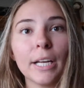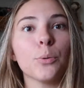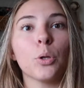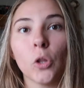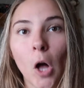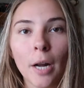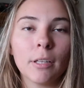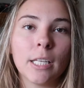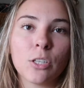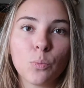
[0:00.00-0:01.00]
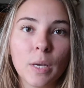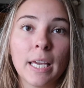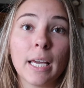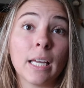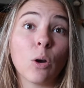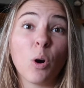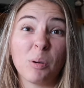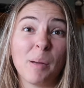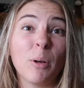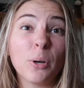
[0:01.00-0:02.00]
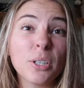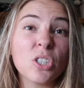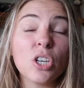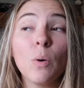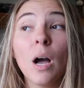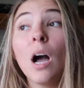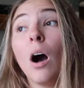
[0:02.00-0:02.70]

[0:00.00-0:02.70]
into a lot of the things we incorporate milk into.